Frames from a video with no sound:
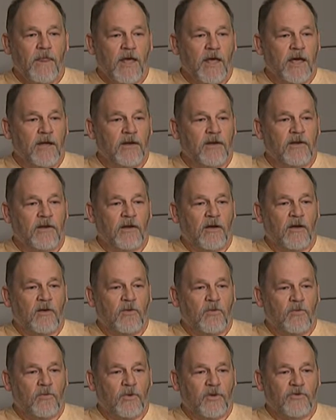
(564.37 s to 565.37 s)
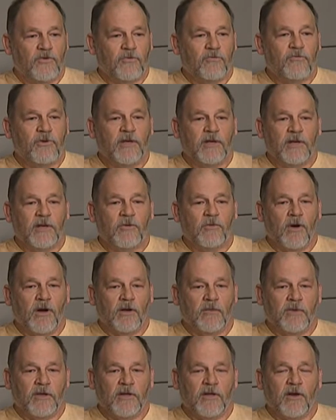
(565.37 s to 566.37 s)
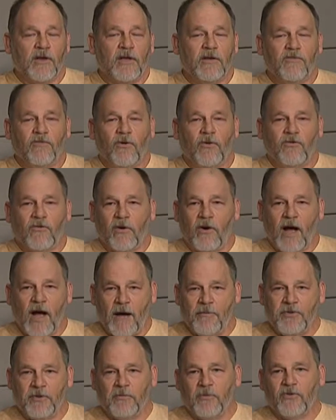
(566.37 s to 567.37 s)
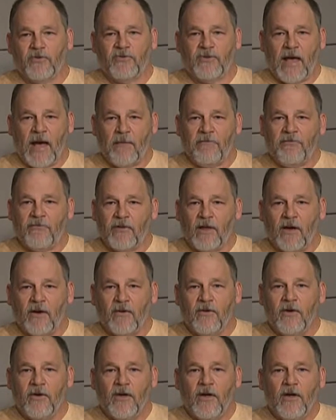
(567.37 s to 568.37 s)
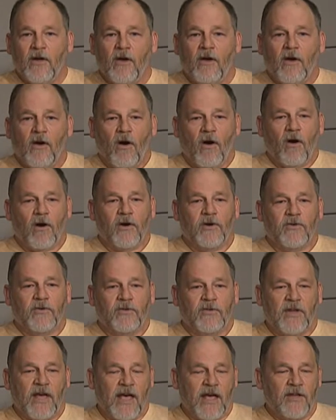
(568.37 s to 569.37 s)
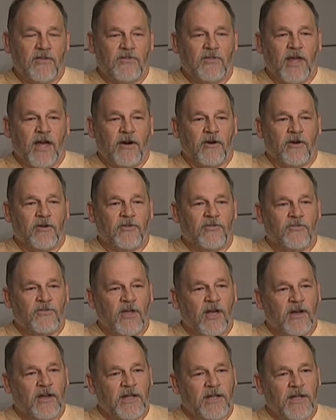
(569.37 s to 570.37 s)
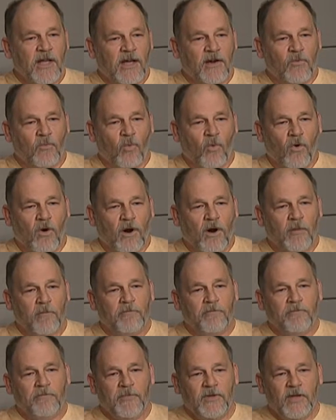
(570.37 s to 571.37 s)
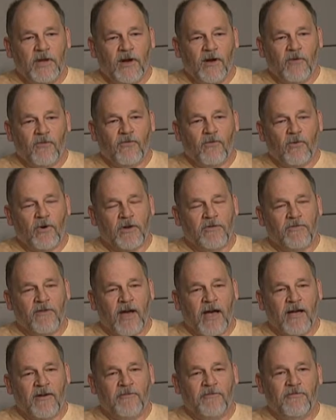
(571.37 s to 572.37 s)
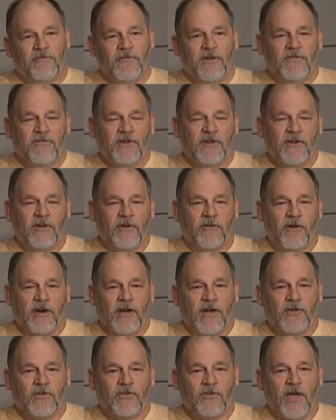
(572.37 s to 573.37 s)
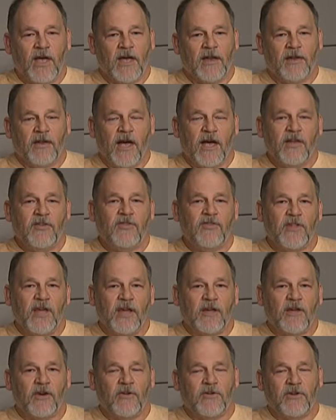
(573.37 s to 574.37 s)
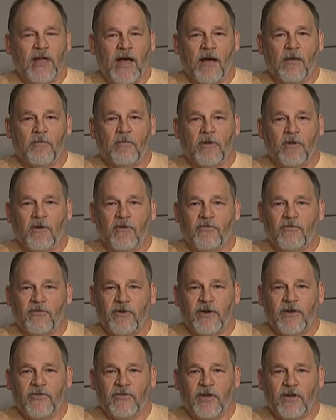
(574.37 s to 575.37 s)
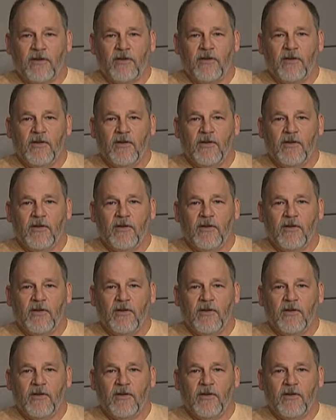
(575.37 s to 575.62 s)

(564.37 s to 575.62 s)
And uh, what you really want to be looking for for optimal sap flow are days that are sunny and warm, you know, 45, 50 degrees, and nights that go down below freezing.